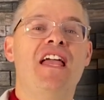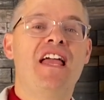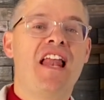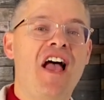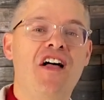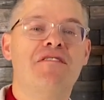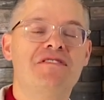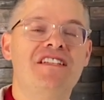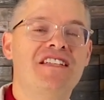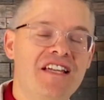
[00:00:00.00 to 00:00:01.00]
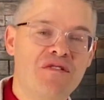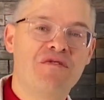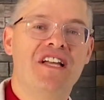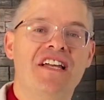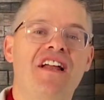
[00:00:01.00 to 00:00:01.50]
it helps to get
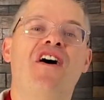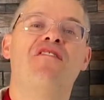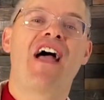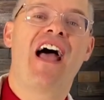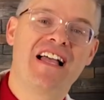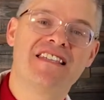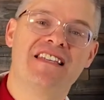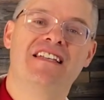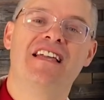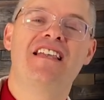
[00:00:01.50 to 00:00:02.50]
rid of acid.